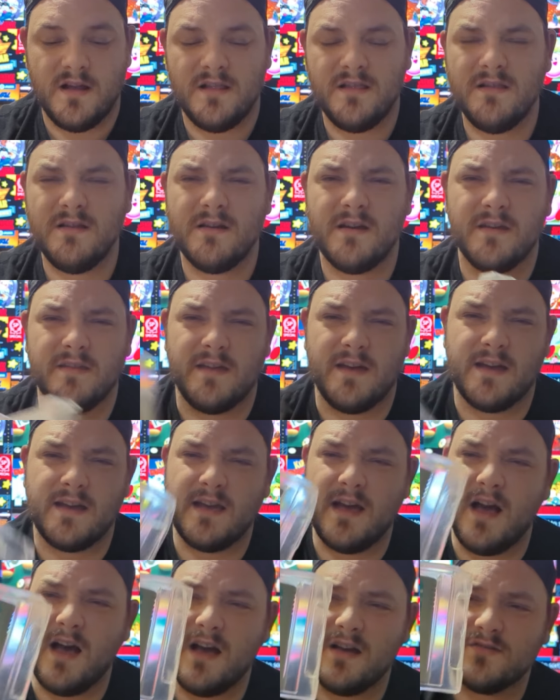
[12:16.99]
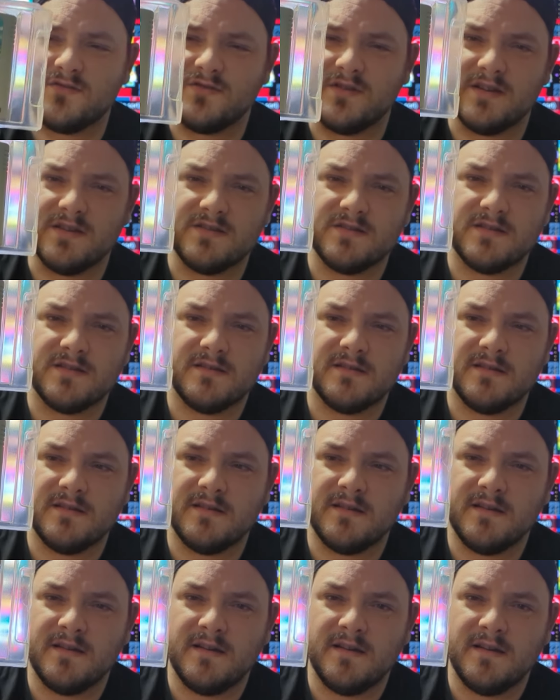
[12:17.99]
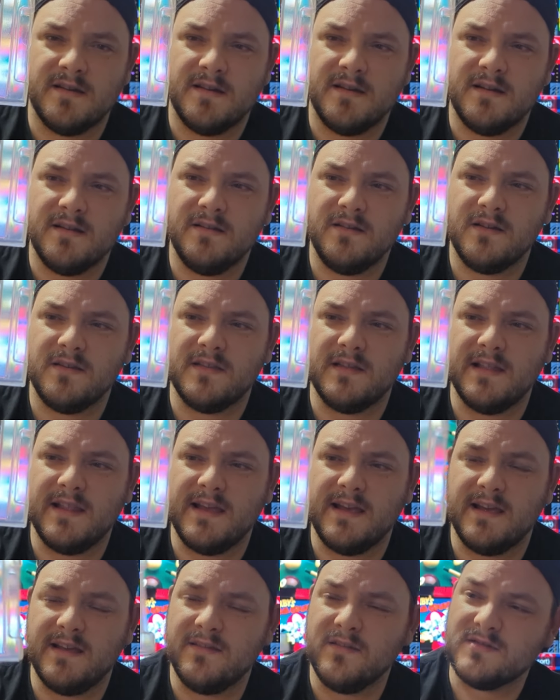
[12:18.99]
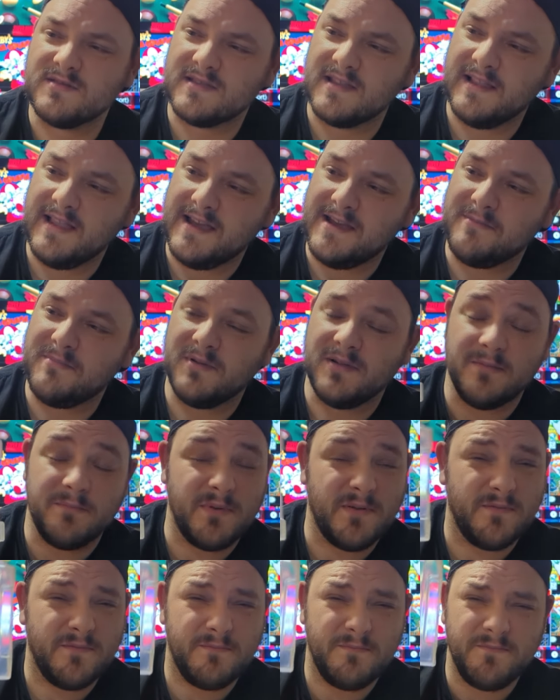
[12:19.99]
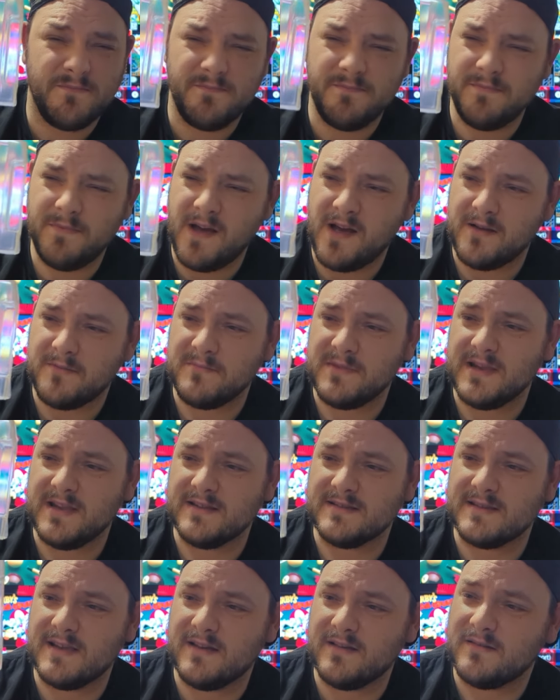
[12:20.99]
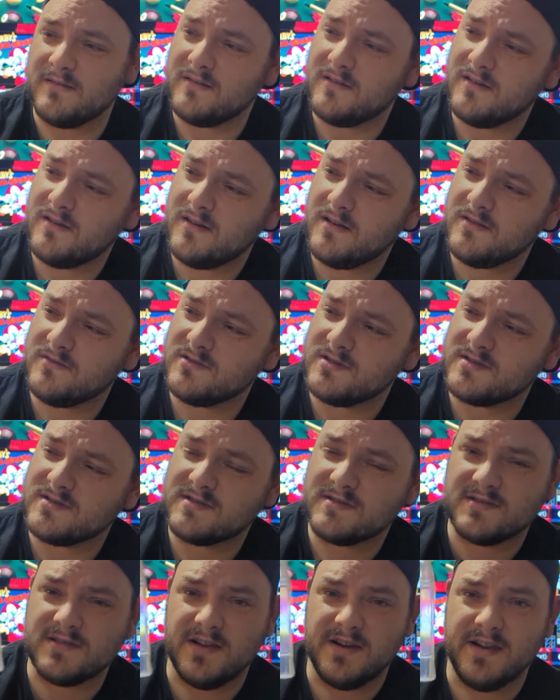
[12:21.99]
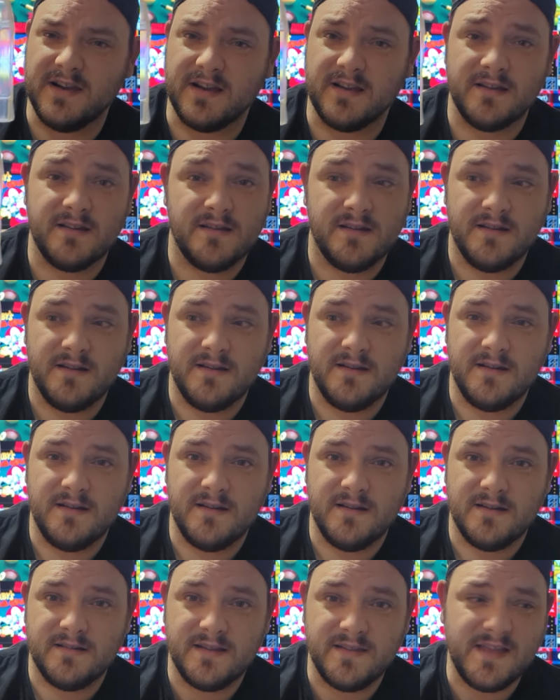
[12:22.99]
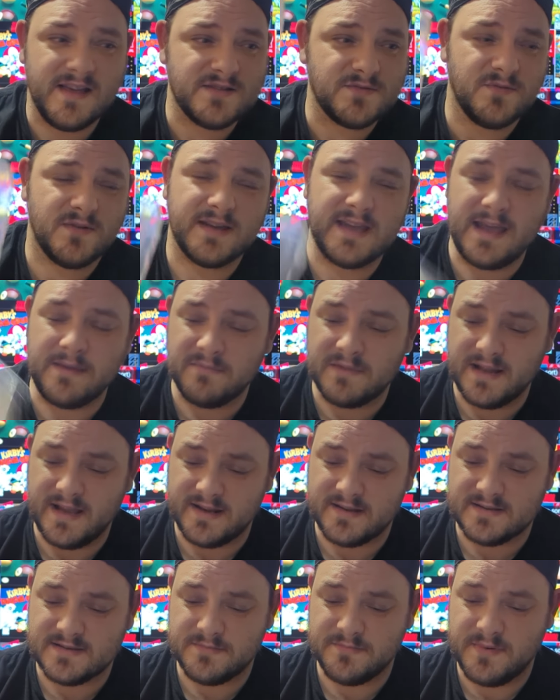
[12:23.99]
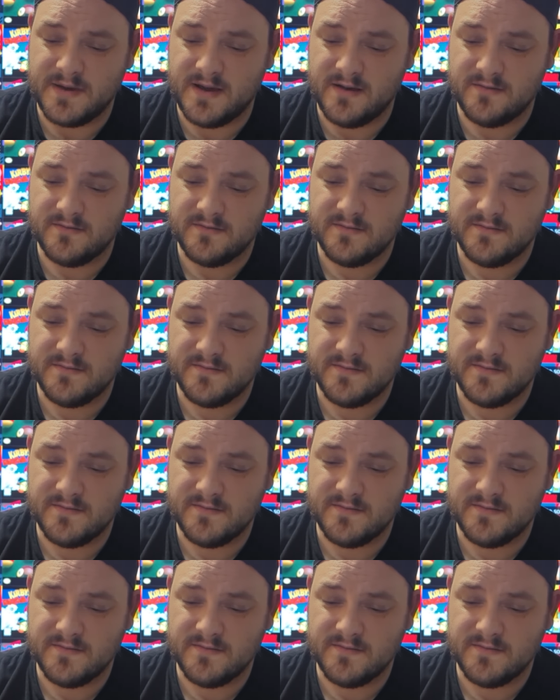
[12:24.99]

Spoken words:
Look at that cartridge. Look at the label. I know it's the label, but fuck me, is that just stunning. Now that's what game collecting's about.